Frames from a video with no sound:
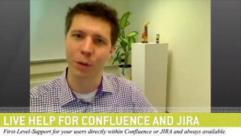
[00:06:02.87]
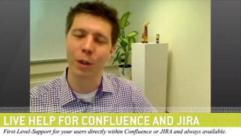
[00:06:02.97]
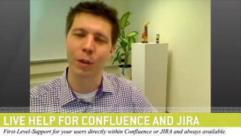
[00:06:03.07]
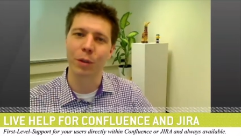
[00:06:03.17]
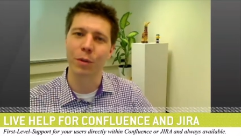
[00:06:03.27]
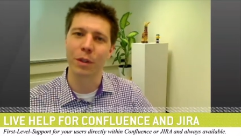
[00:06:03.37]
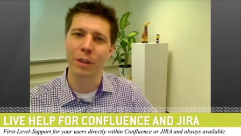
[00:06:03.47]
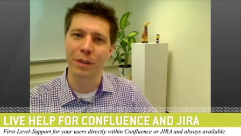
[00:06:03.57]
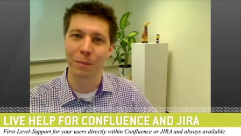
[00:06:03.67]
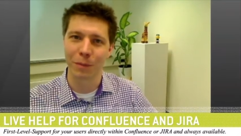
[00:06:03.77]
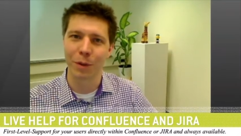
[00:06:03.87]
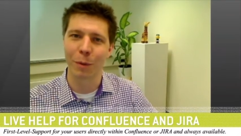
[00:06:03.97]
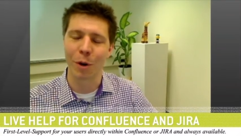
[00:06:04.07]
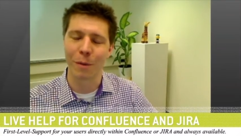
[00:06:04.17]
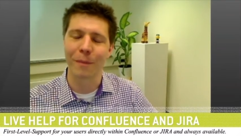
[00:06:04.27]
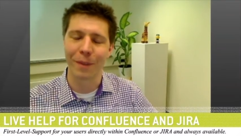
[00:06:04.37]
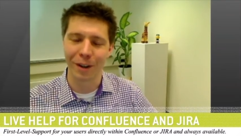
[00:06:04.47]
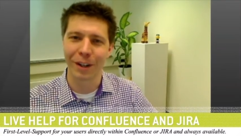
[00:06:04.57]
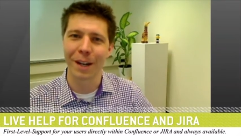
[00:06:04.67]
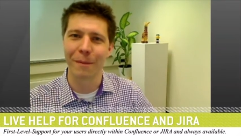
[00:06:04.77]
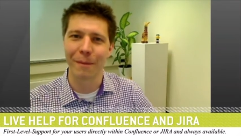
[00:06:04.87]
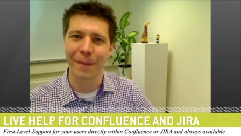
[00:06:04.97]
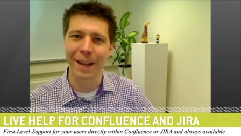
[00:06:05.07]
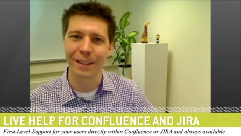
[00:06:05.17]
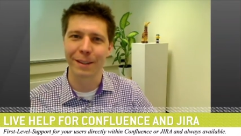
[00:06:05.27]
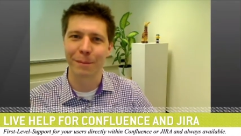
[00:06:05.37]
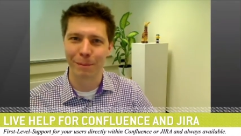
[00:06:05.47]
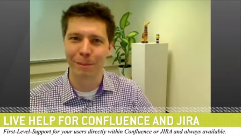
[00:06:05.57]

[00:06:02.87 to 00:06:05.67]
to your users tomorrow. Okay, thanks.